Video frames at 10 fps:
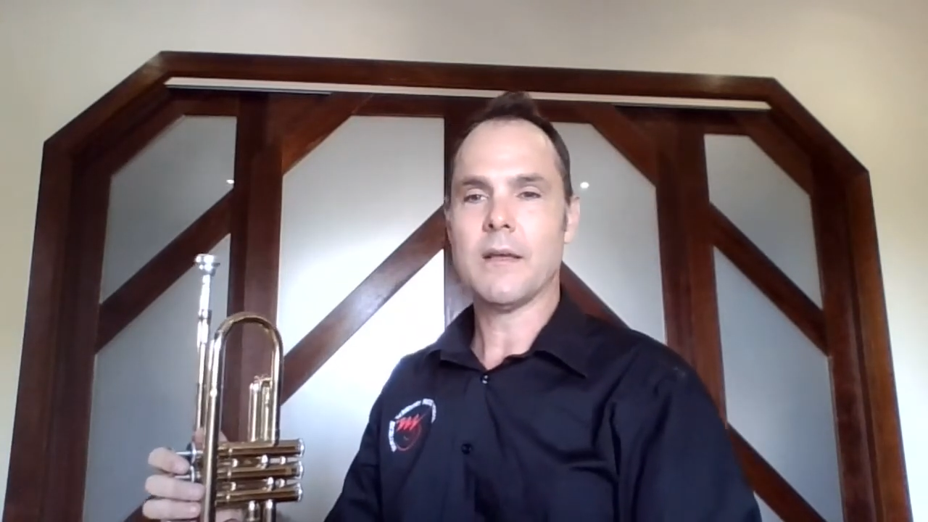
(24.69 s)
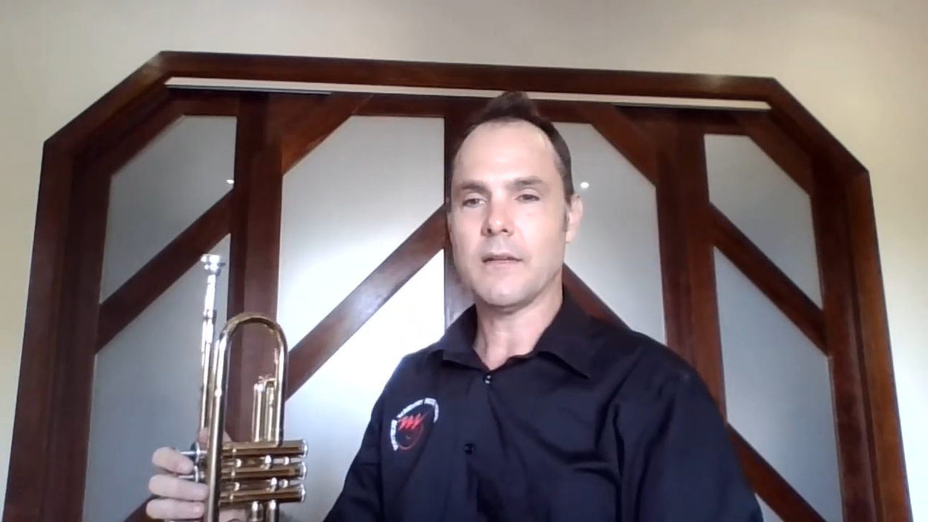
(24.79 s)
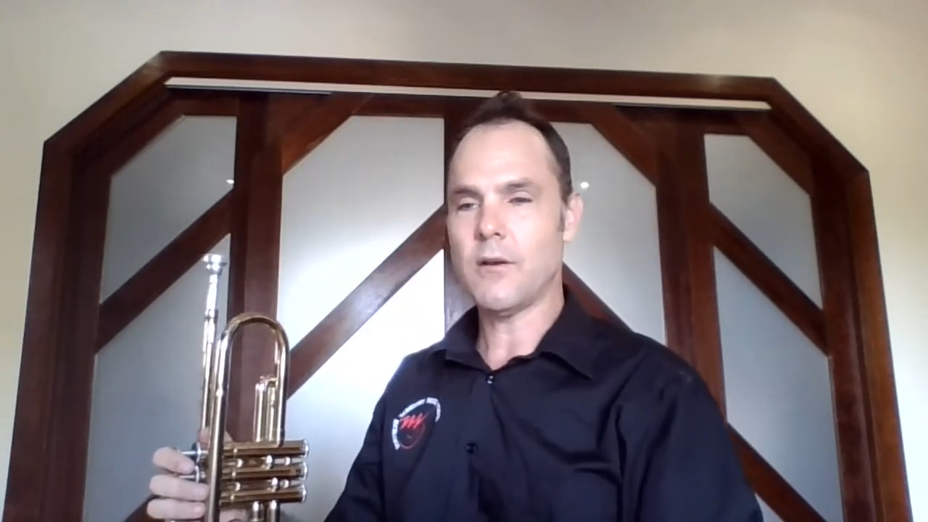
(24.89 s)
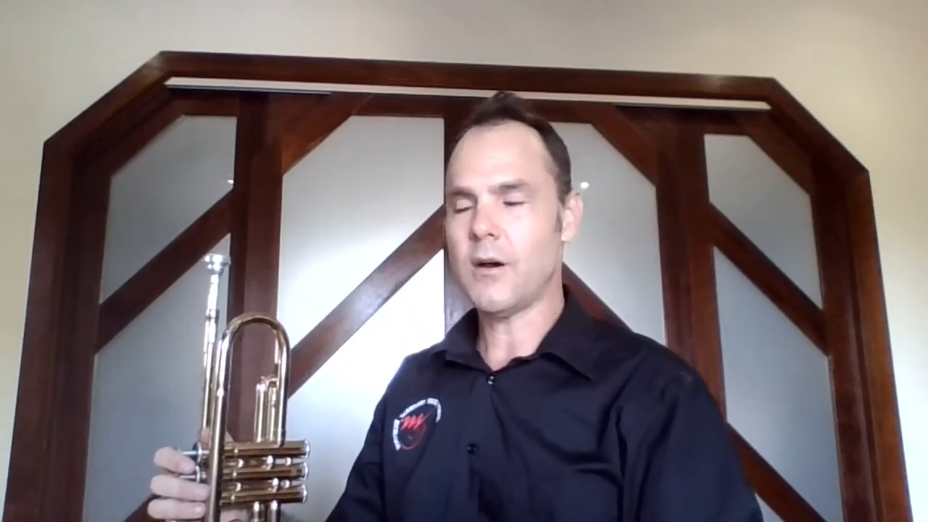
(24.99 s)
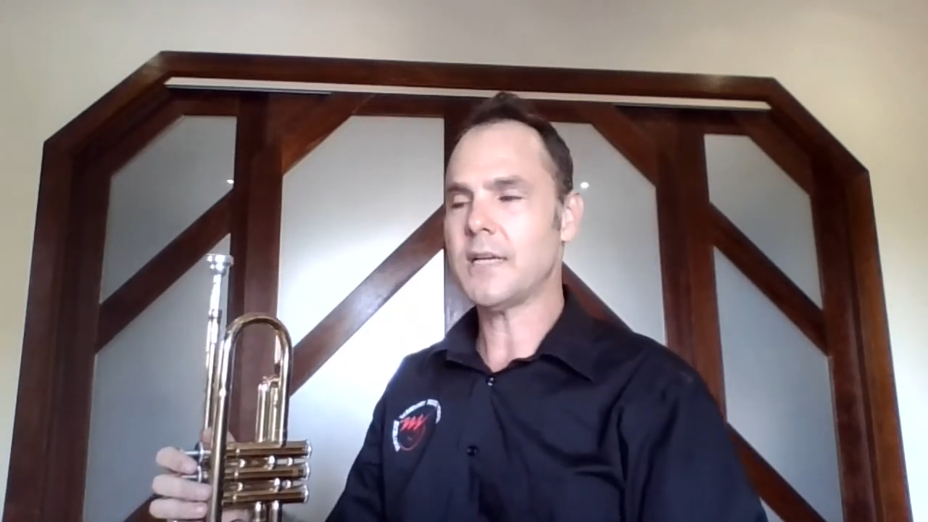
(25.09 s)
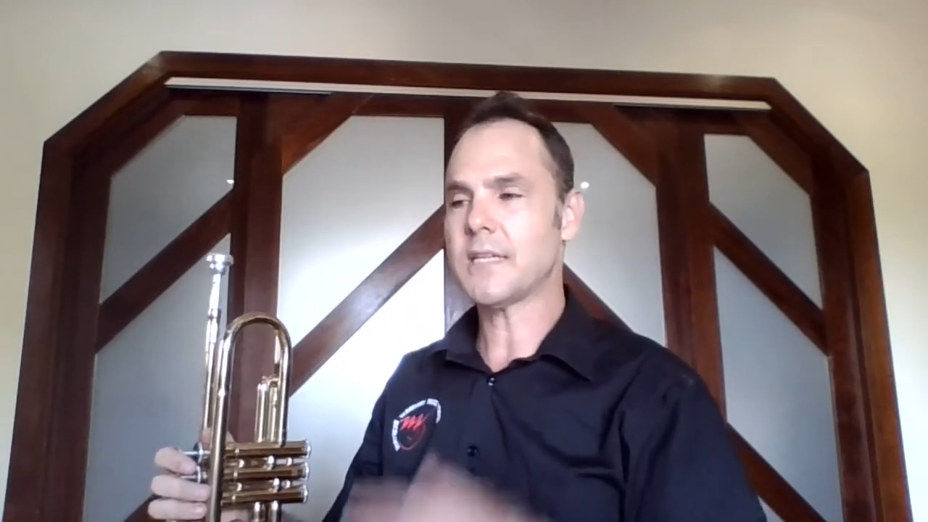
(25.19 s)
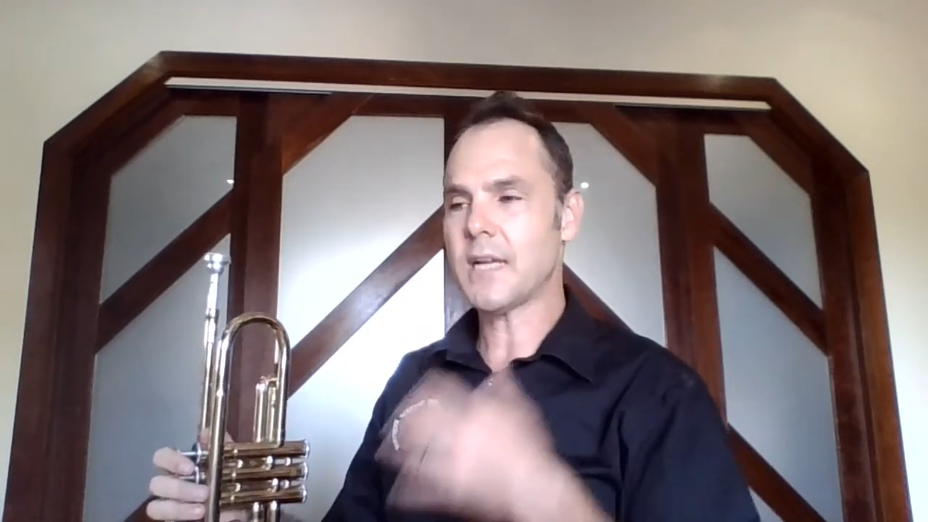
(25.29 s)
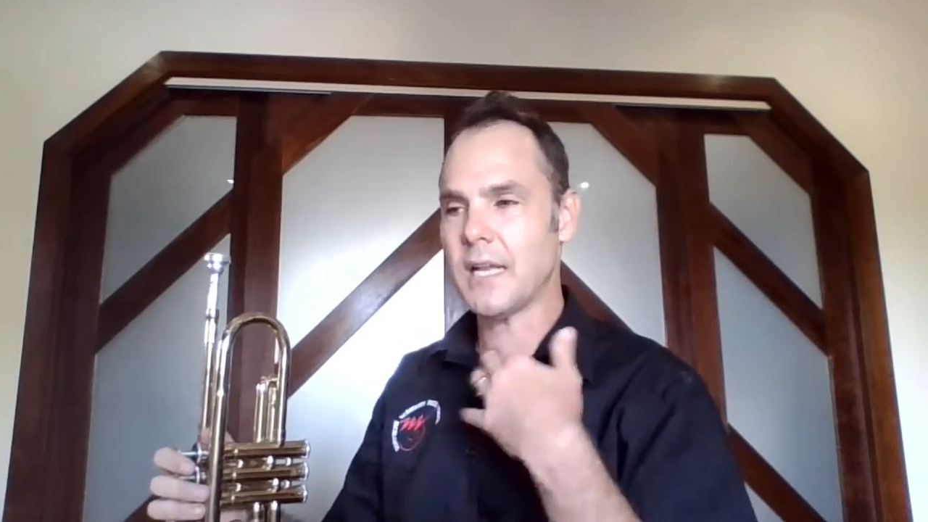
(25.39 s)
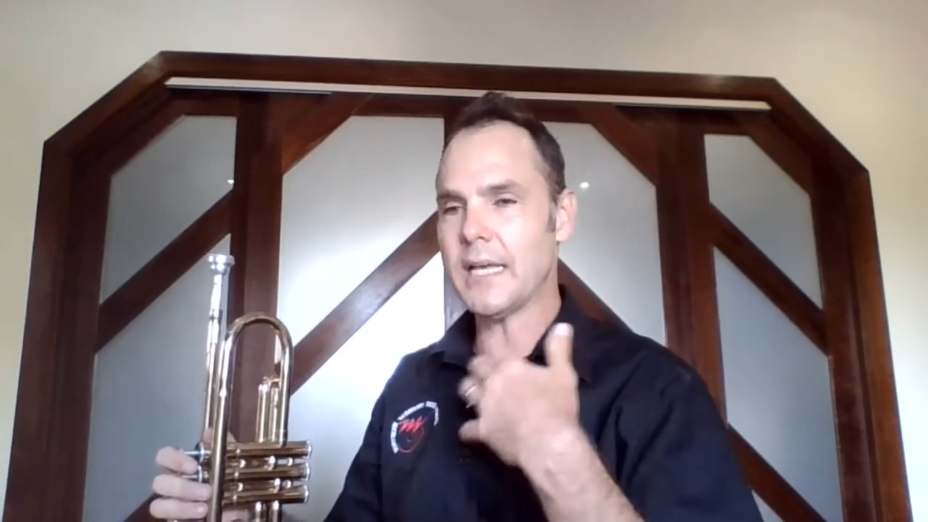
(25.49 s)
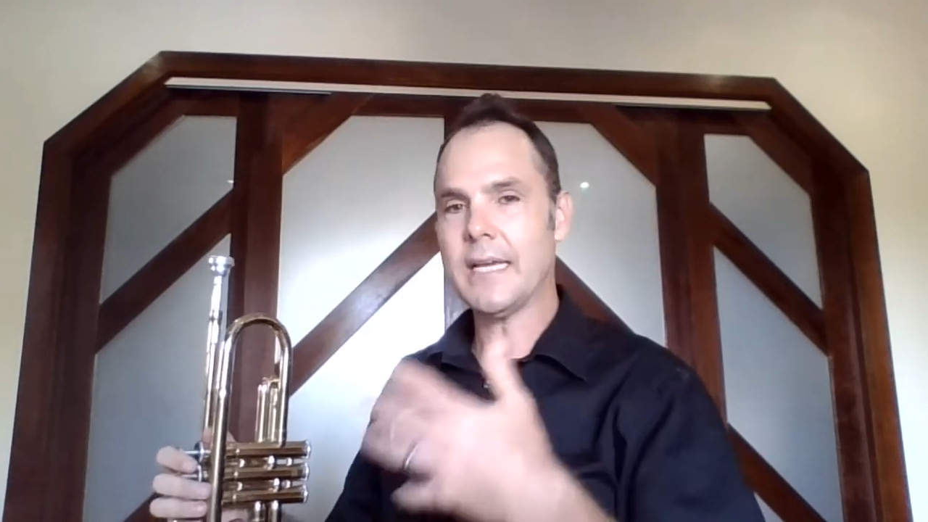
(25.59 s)
nice
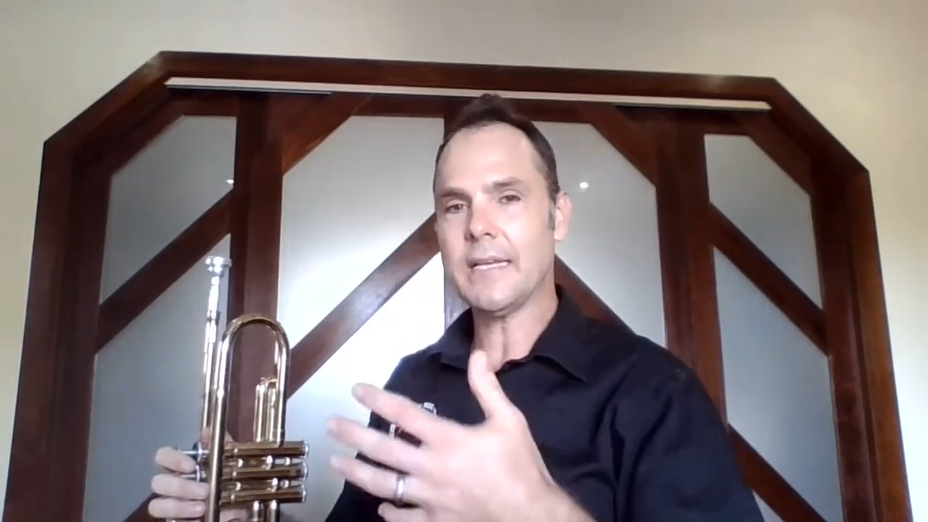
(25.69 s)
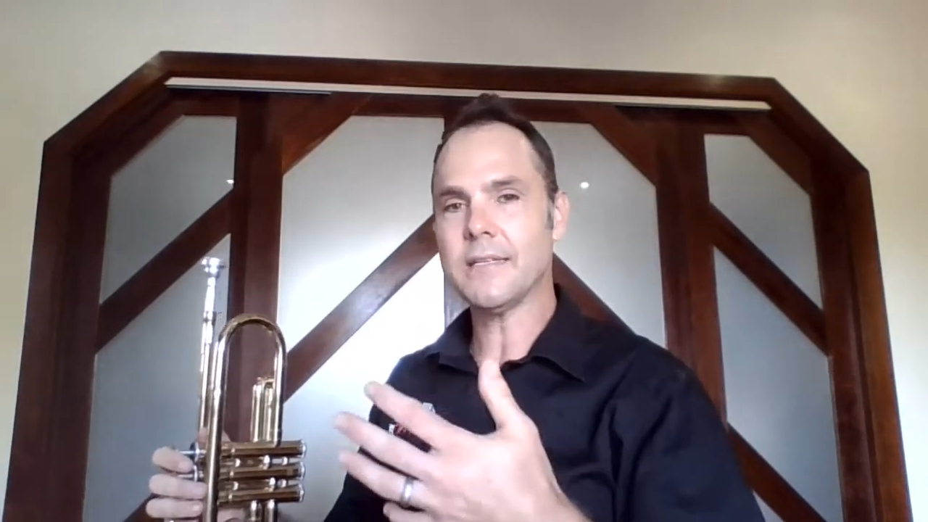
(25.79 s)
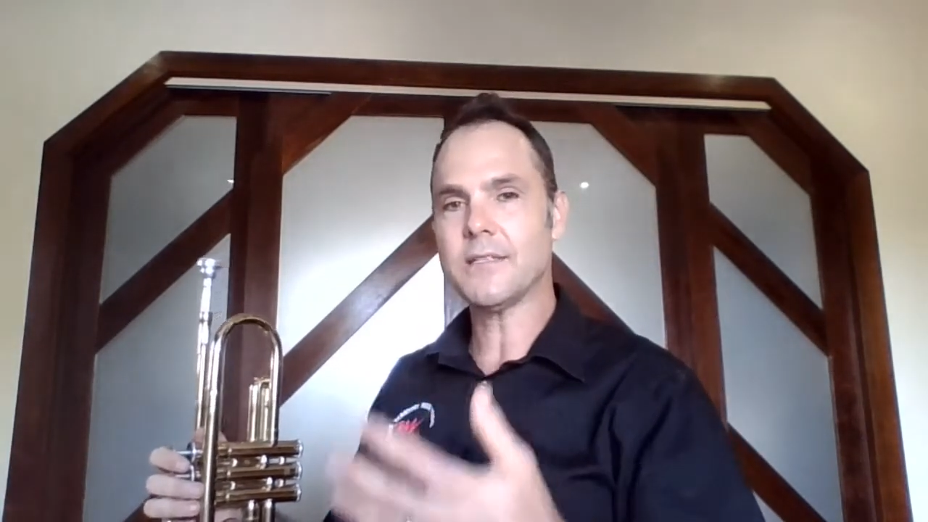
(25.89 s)
clean